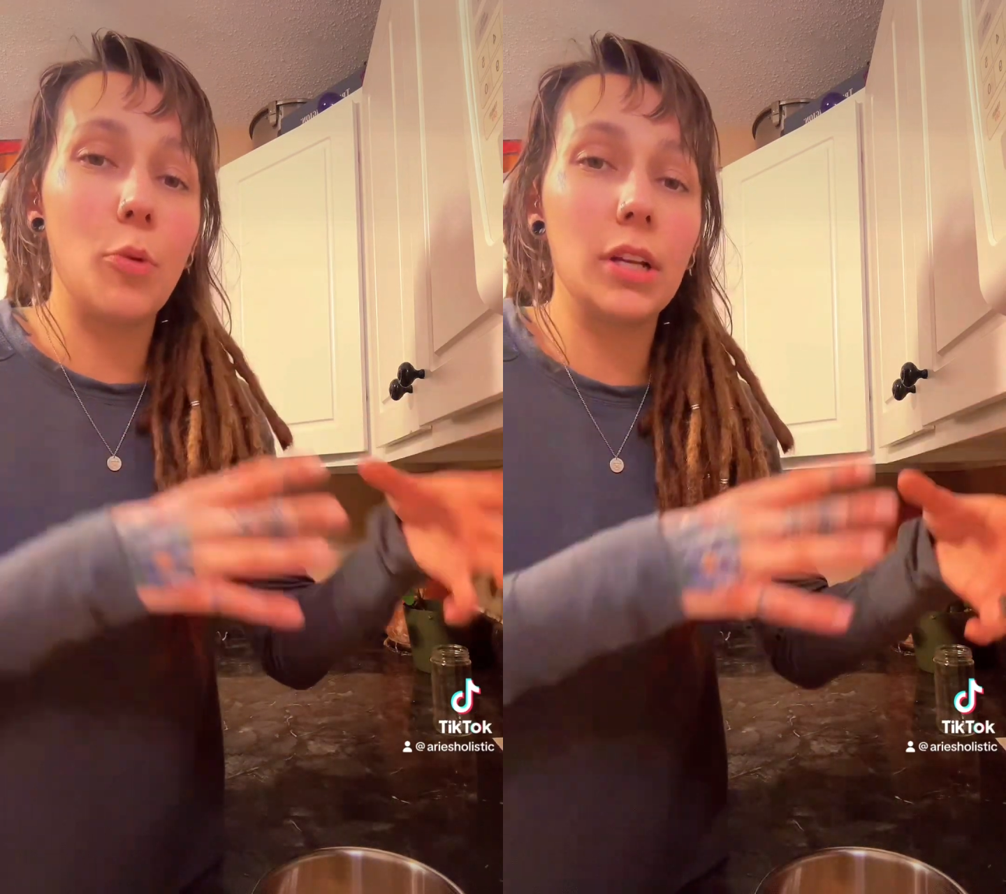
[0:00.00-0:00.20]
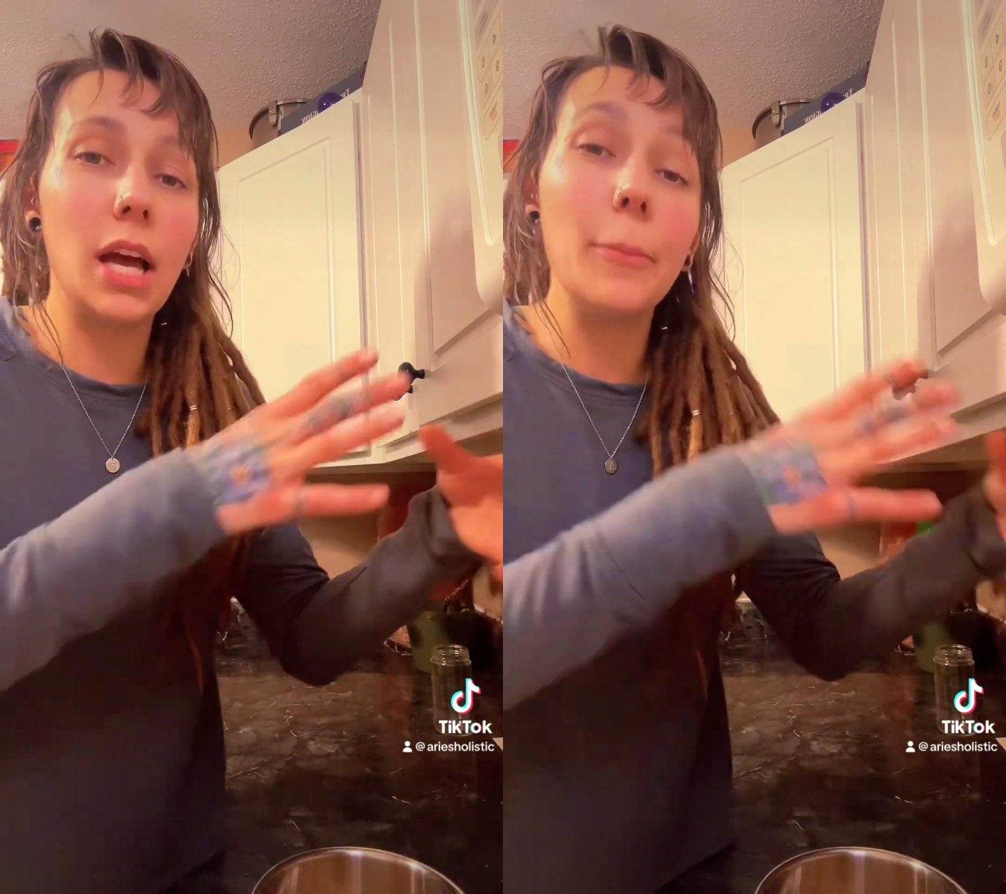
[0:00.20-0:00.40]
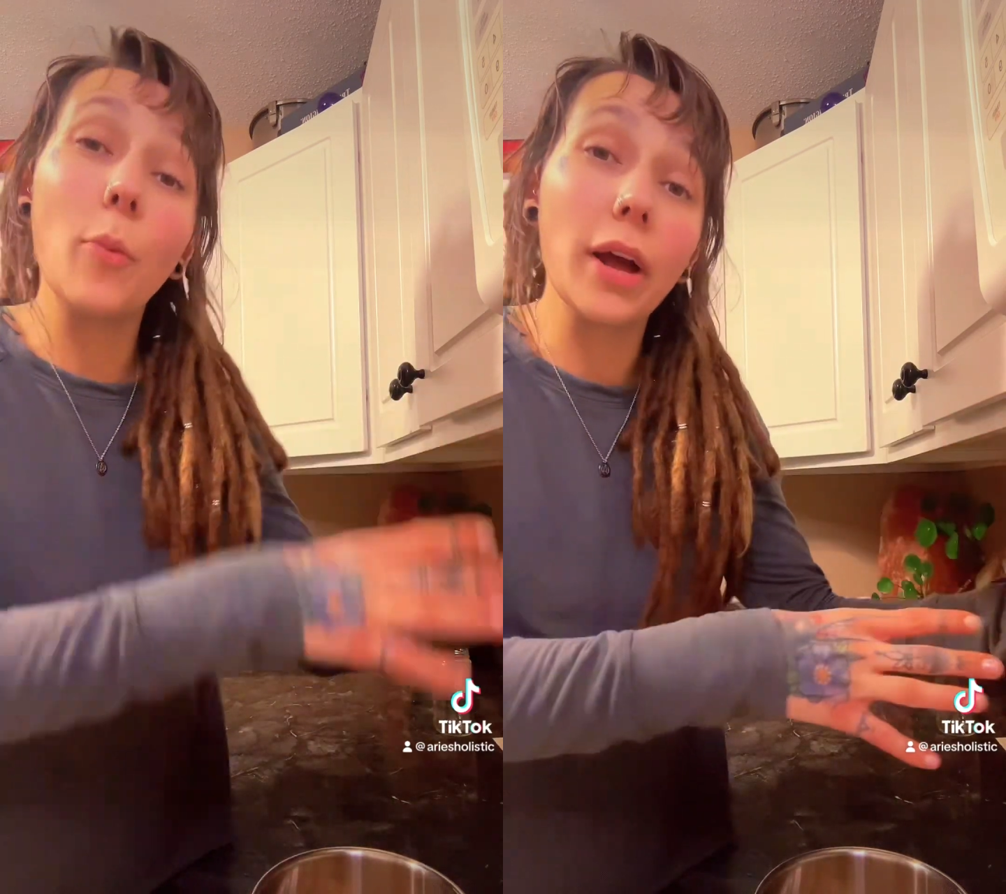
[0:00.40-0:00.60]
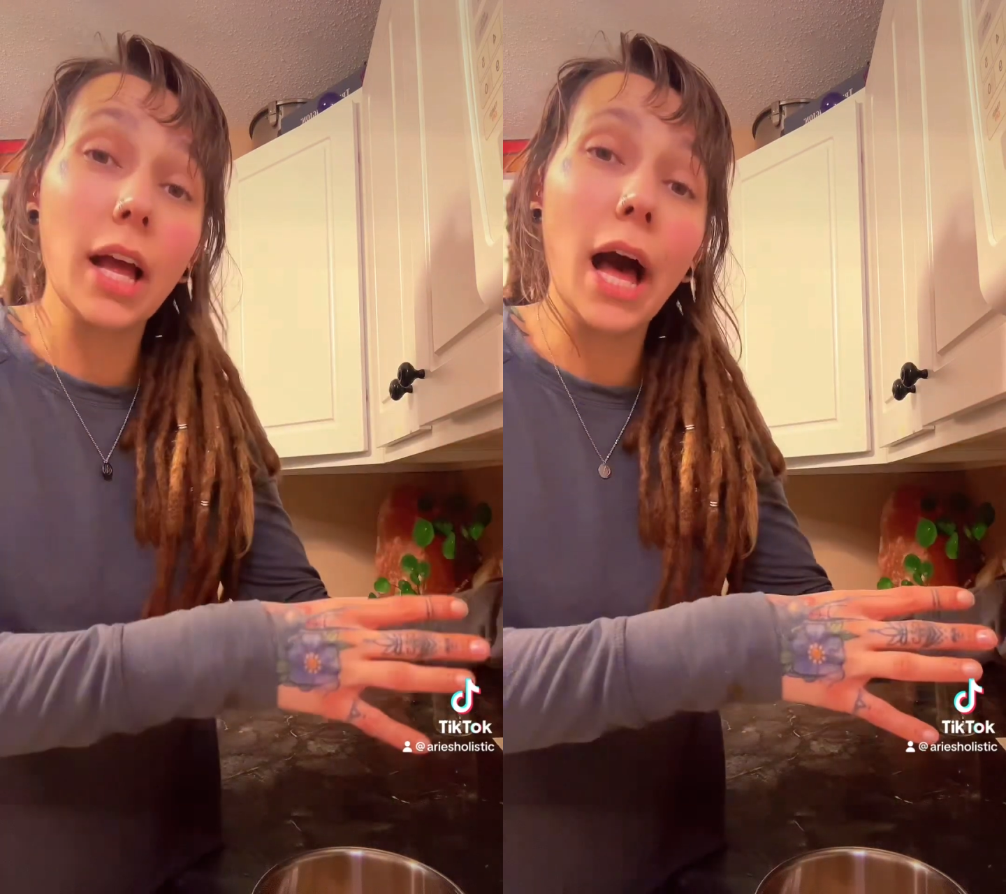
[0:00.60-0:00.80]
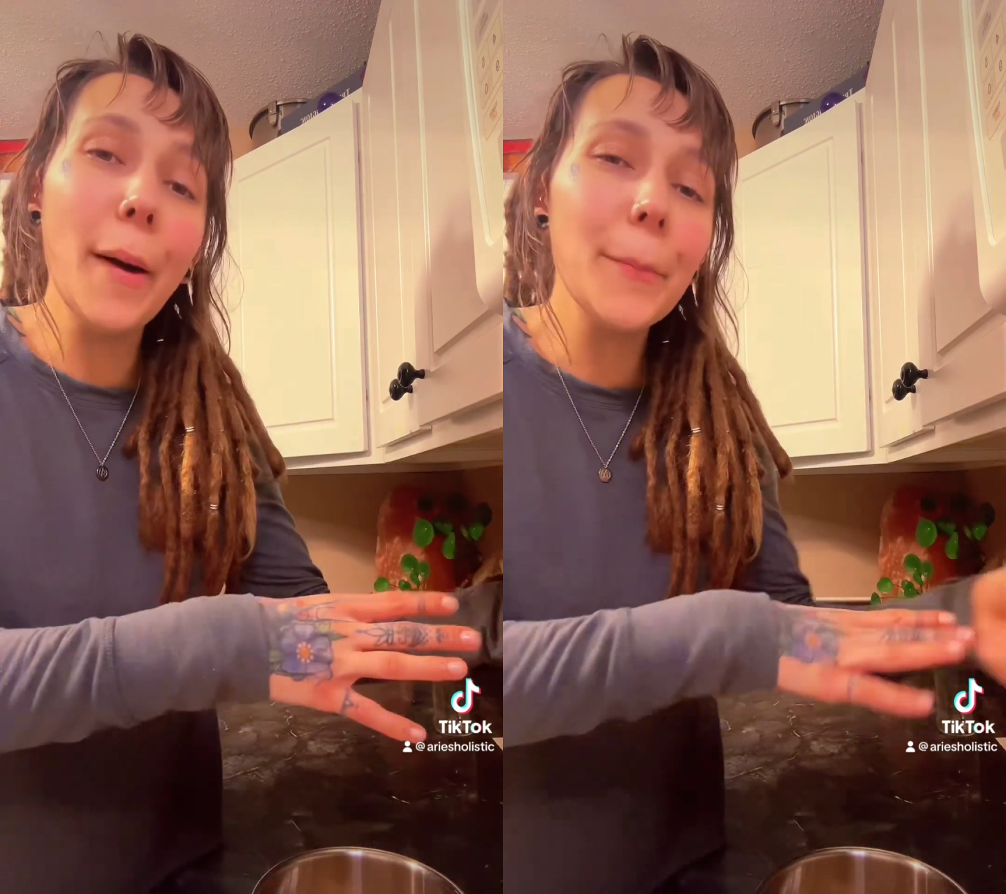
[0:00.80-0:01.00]
1 cup, 1
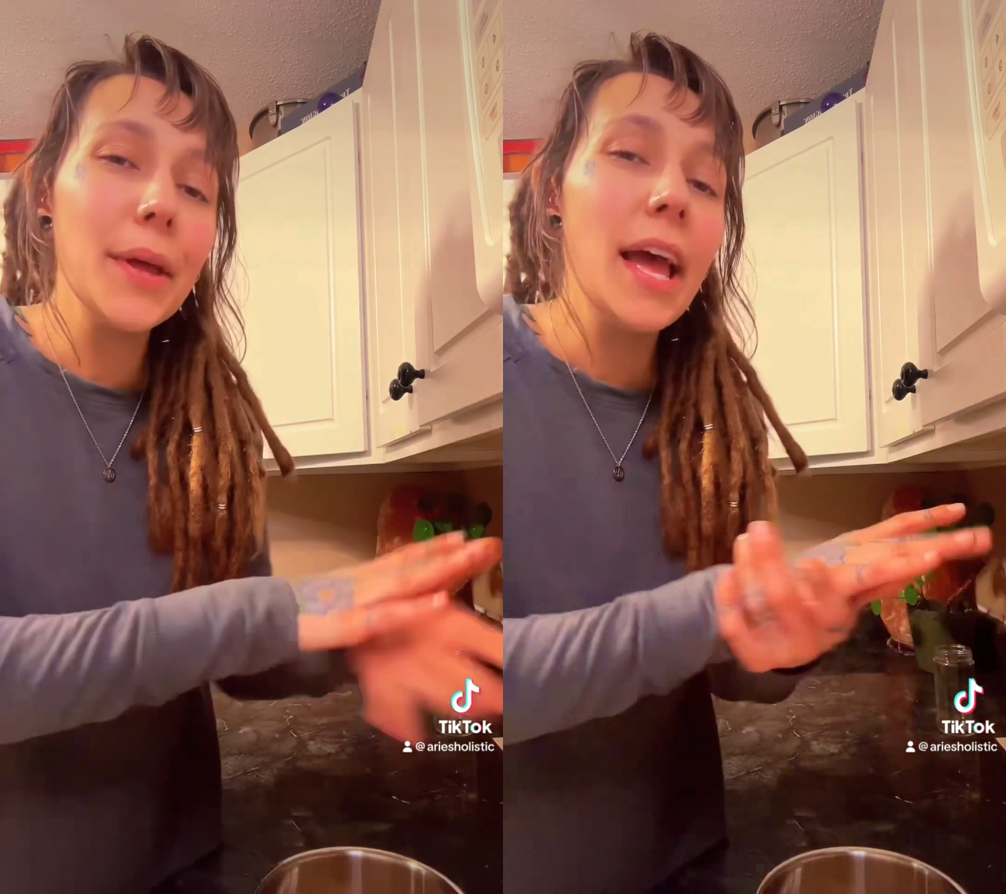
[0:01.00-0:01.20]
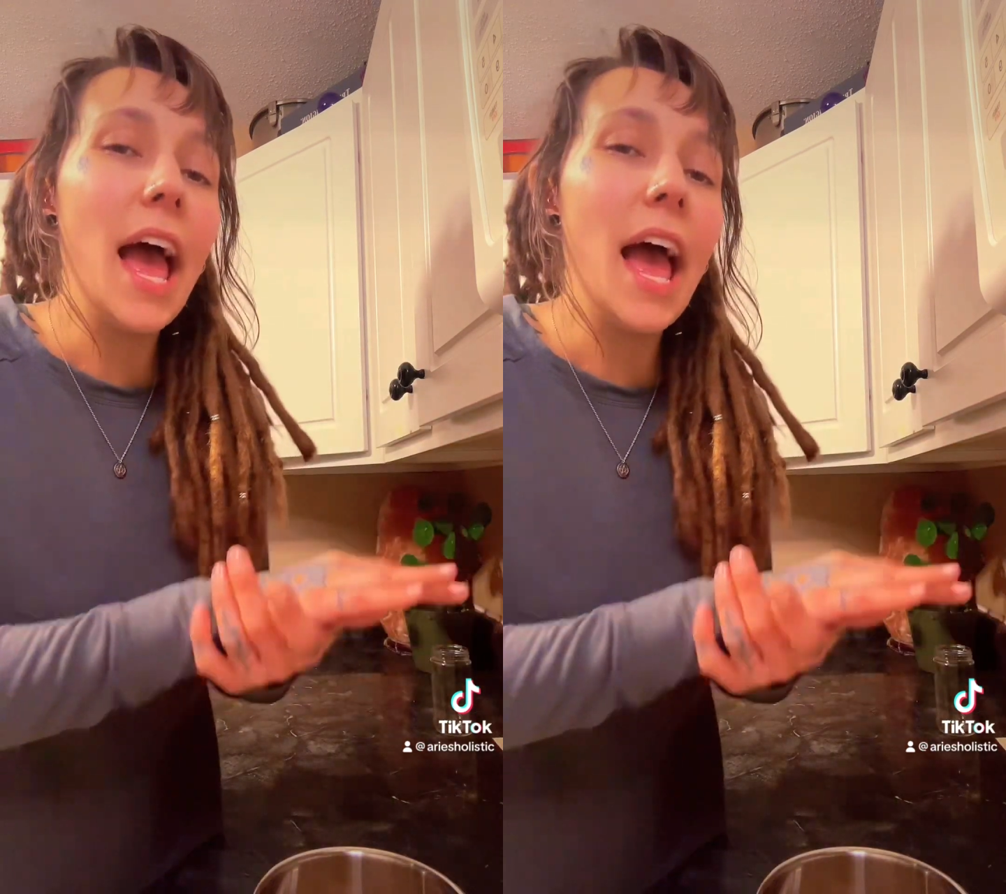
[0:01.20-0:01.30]
cup,